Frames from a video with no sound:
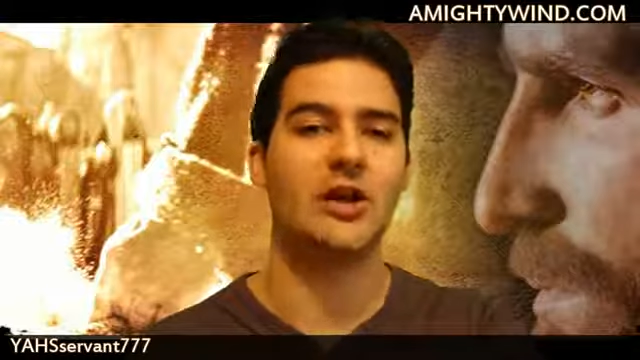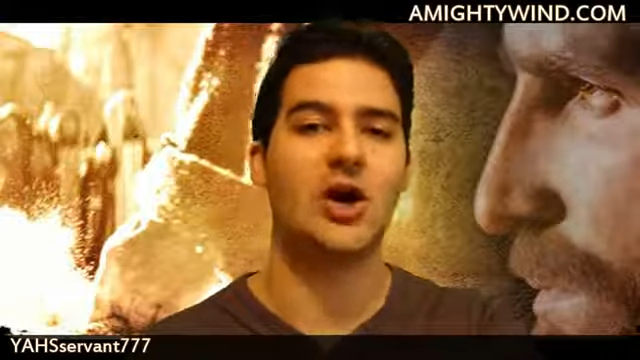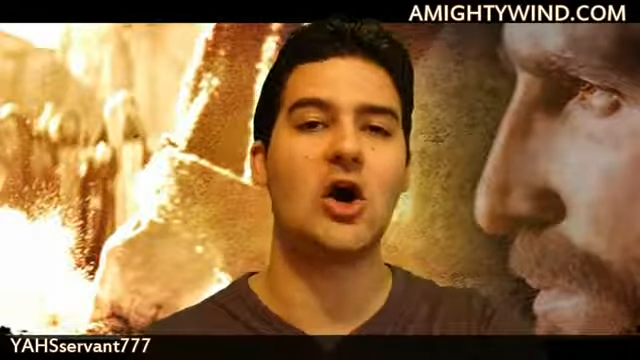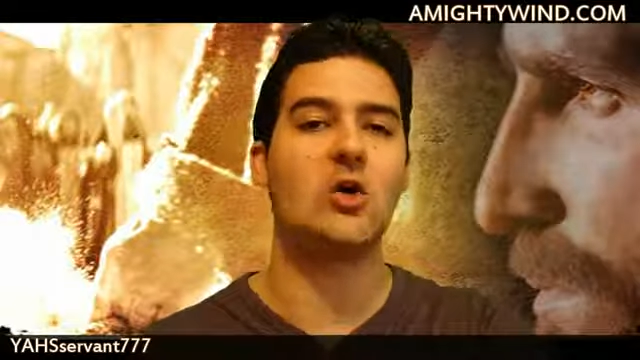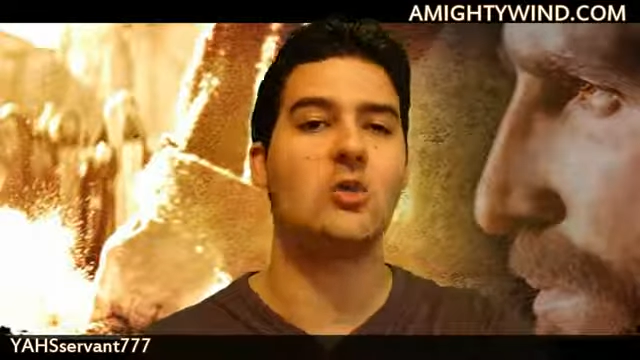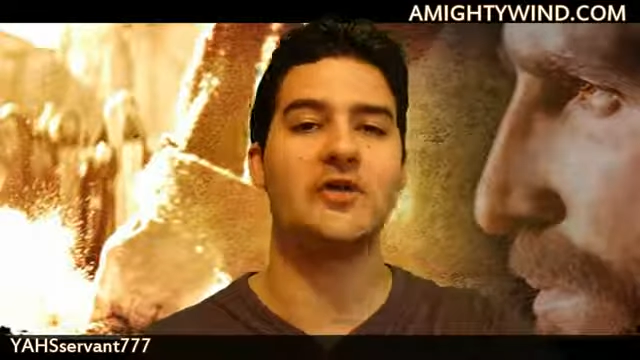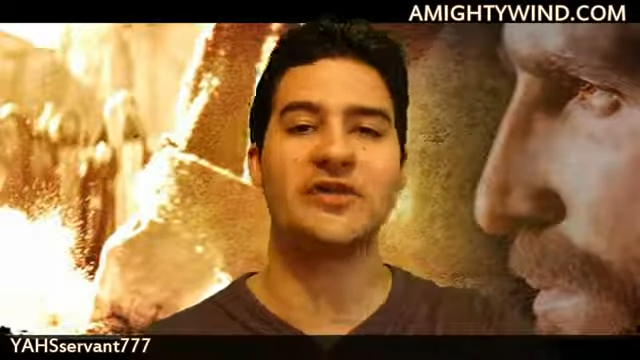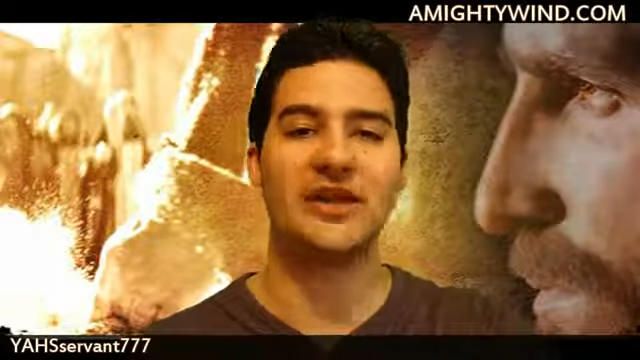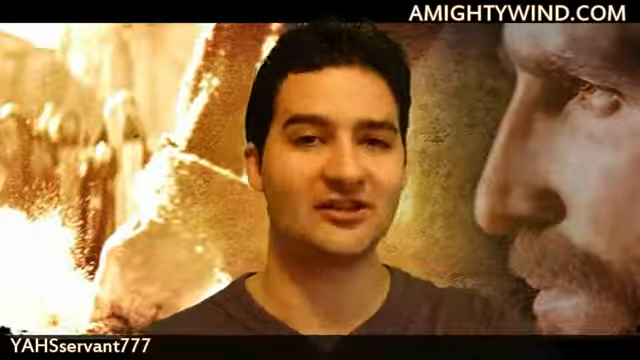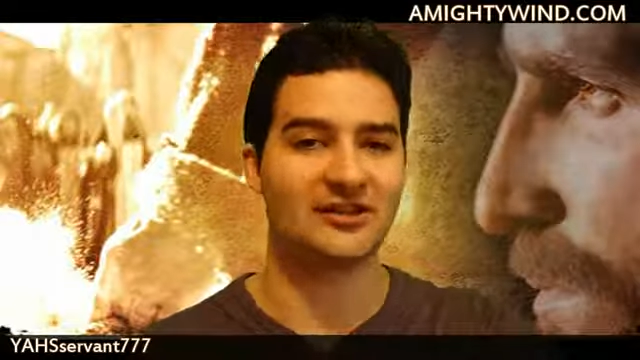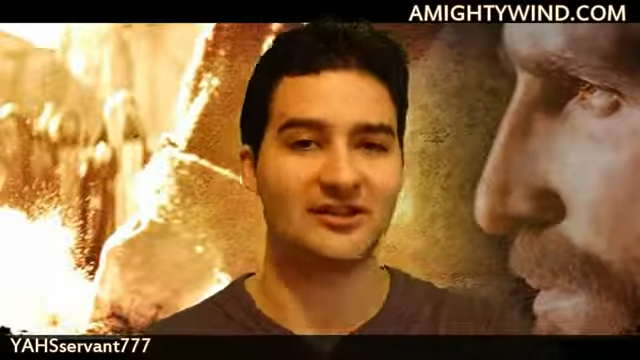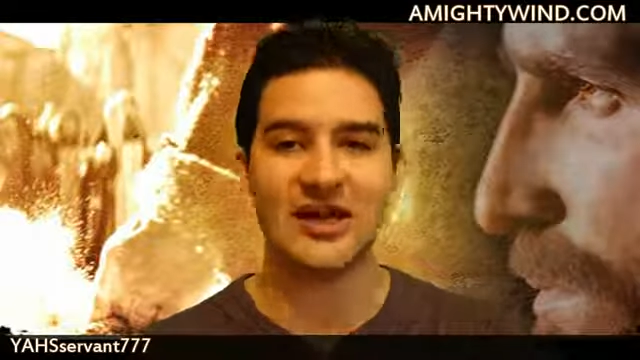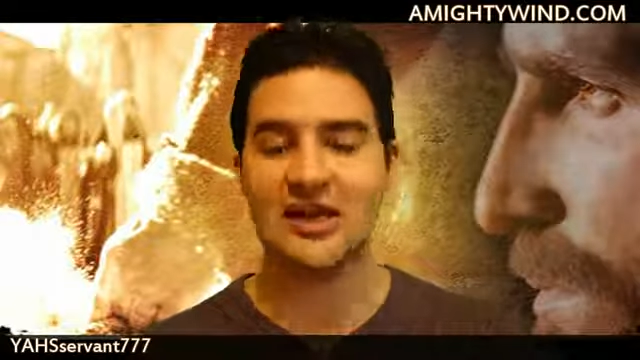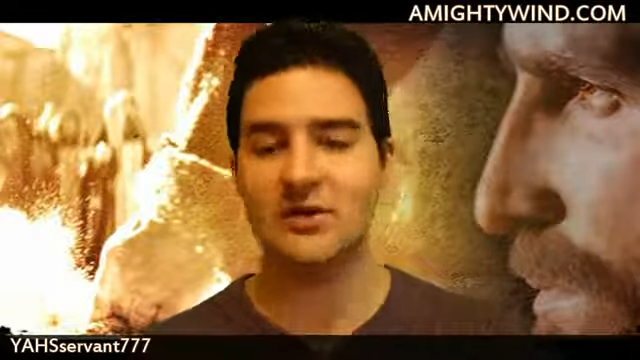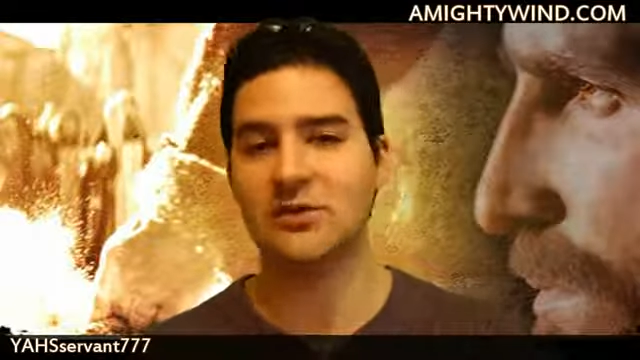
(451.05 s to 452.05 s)
along with that
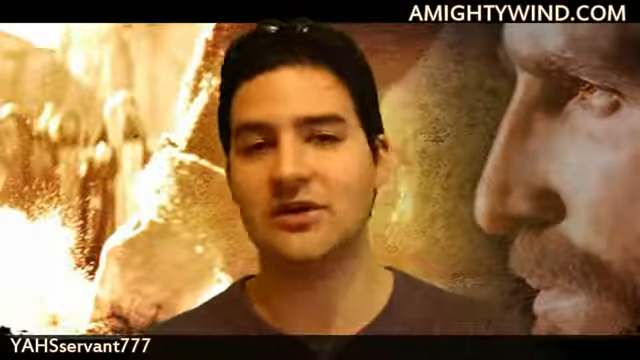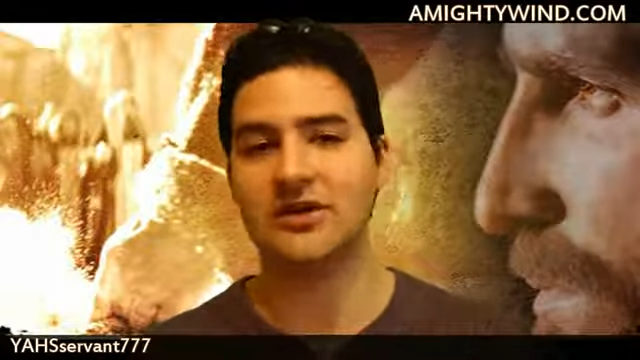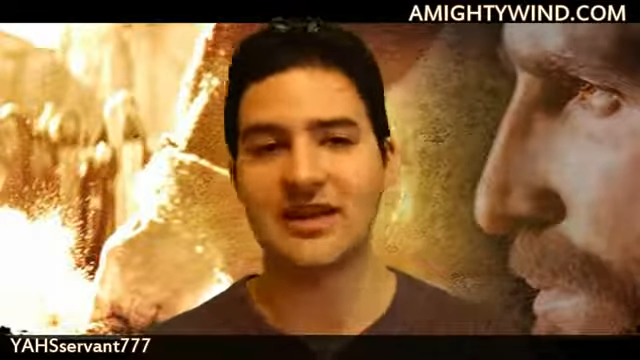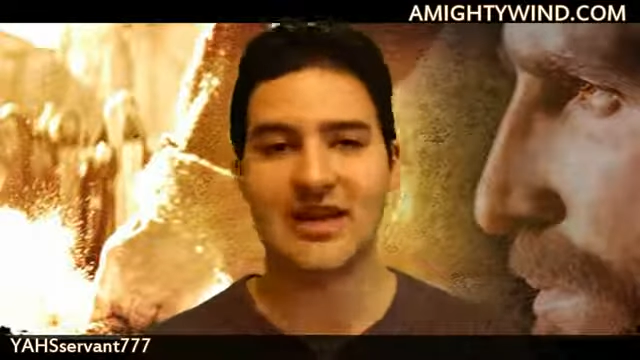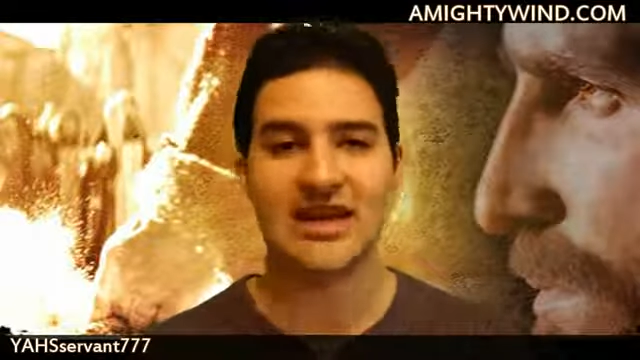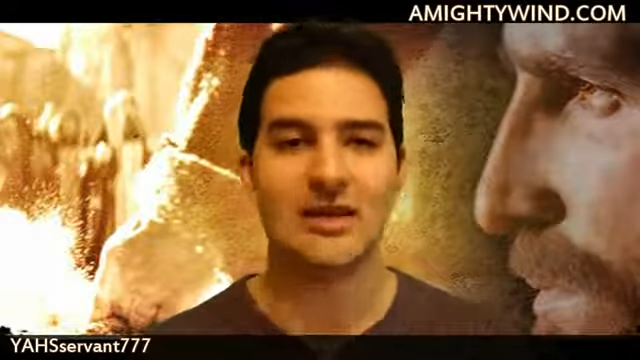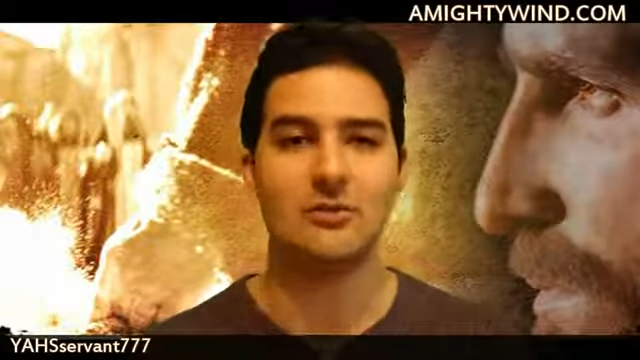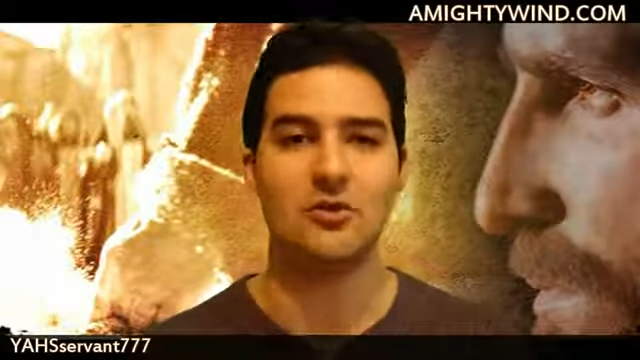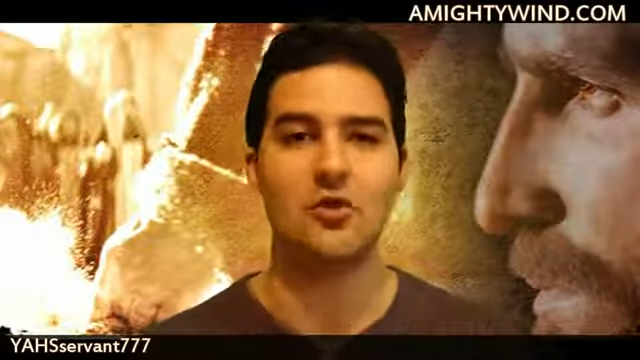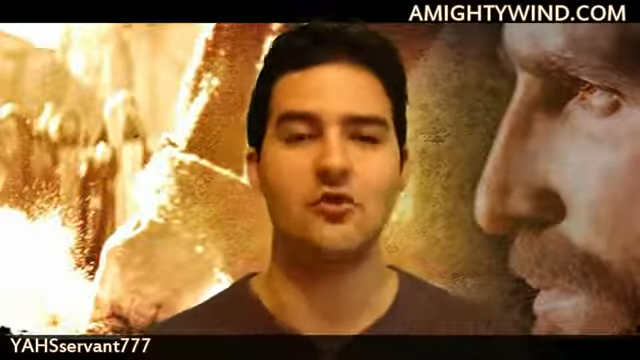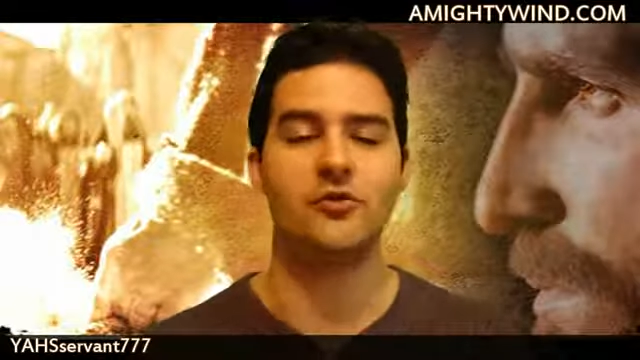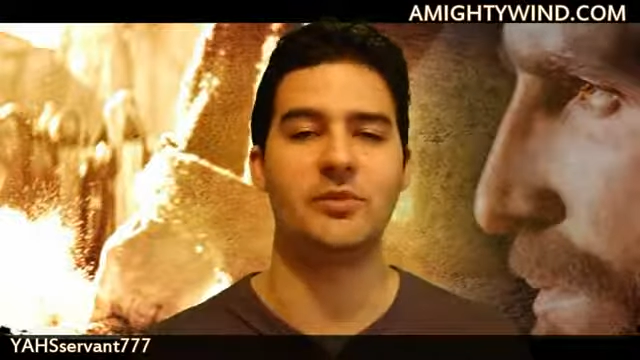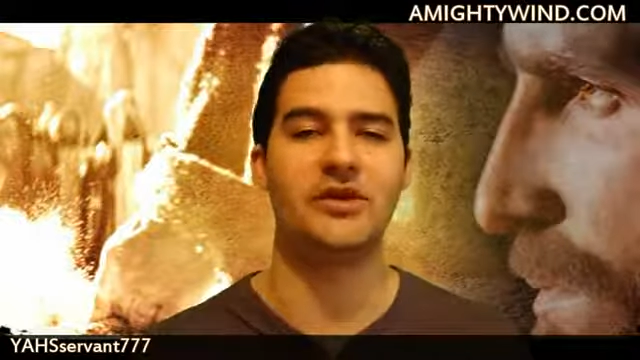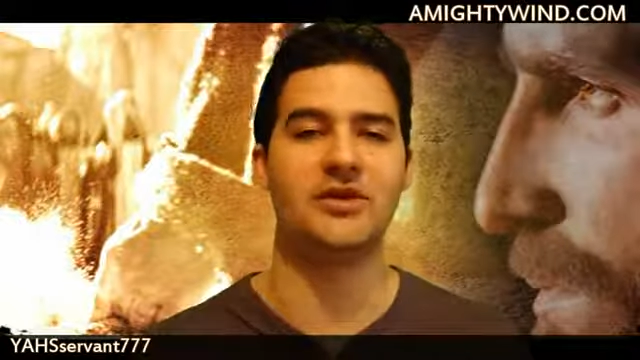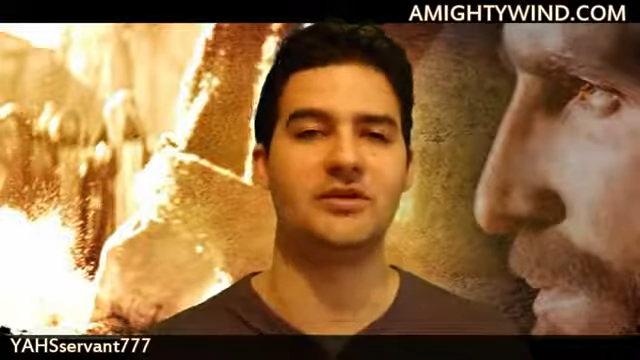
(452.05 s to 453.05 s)
sacred name
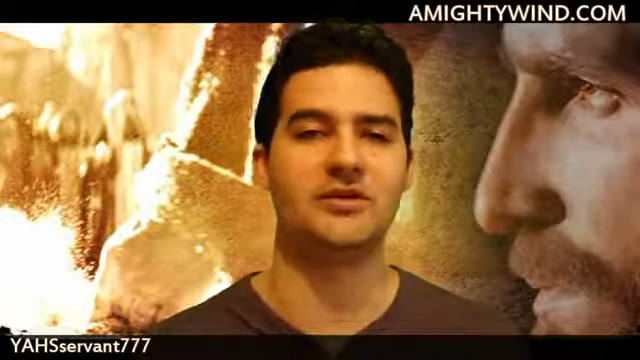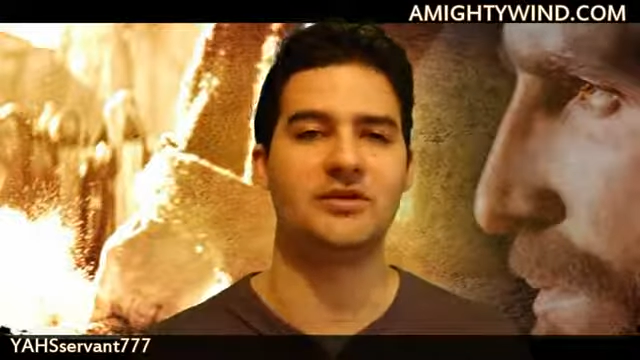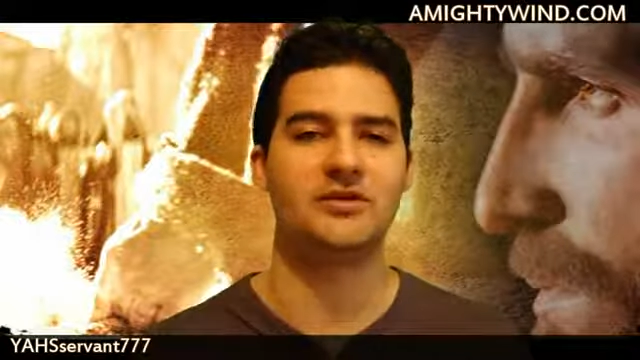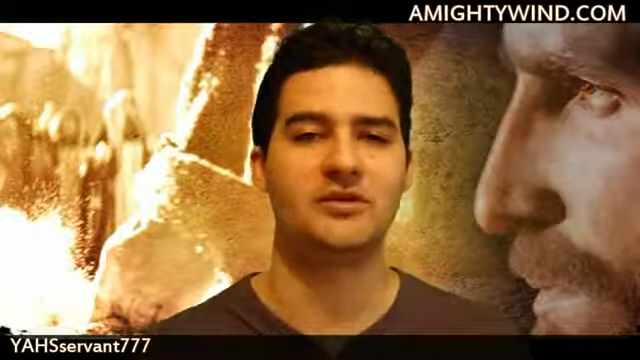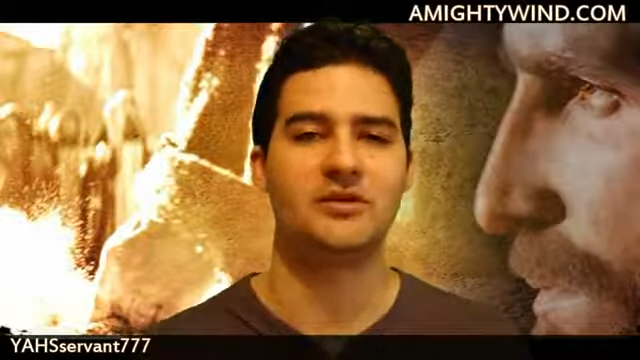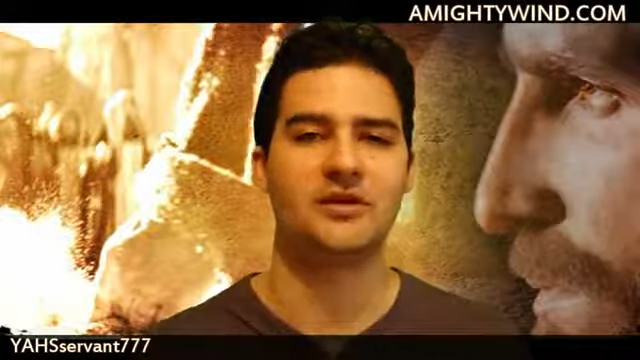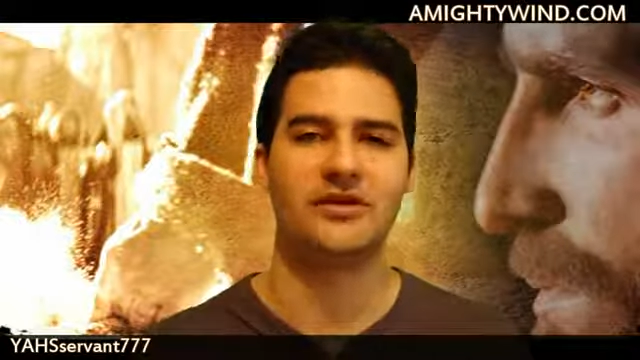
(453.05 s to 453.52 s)
movement.